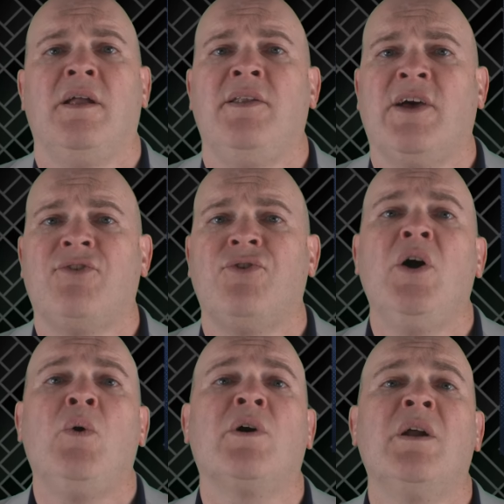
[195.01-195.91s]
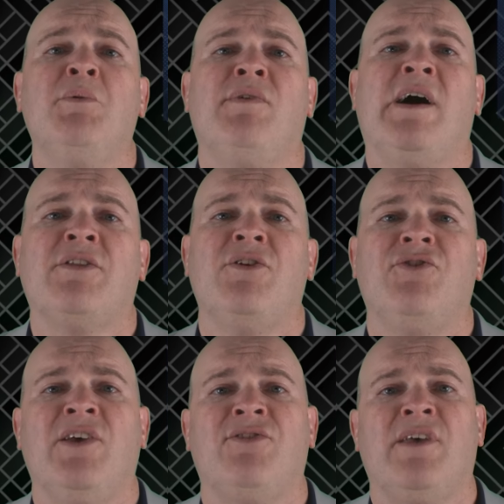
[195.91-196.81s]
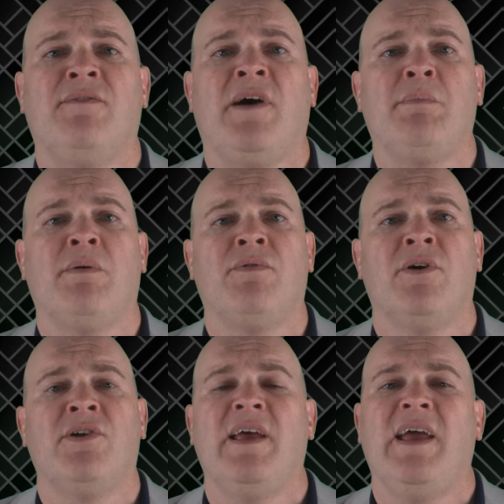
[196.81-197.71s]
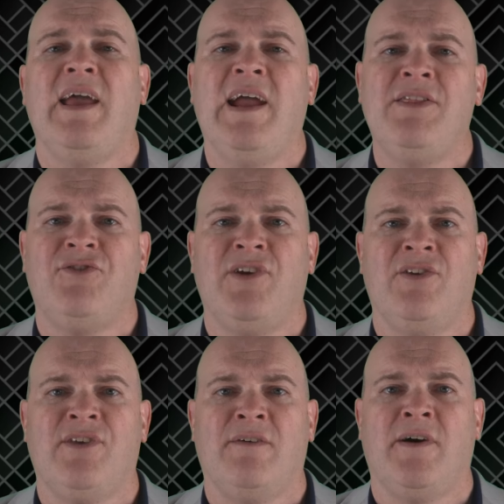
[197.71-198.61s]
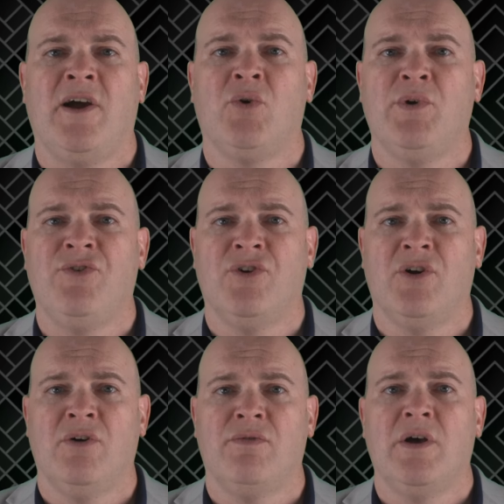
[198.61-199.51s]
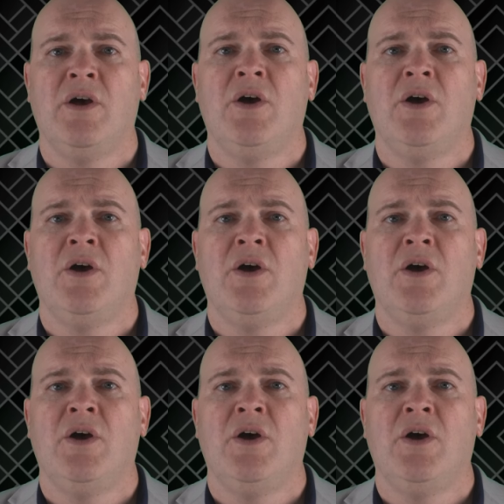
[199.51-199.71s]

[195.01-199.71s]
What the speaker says: Next, we're going to move on to the Chase Sapphire Preferred and the Chase Sapphire Reserve.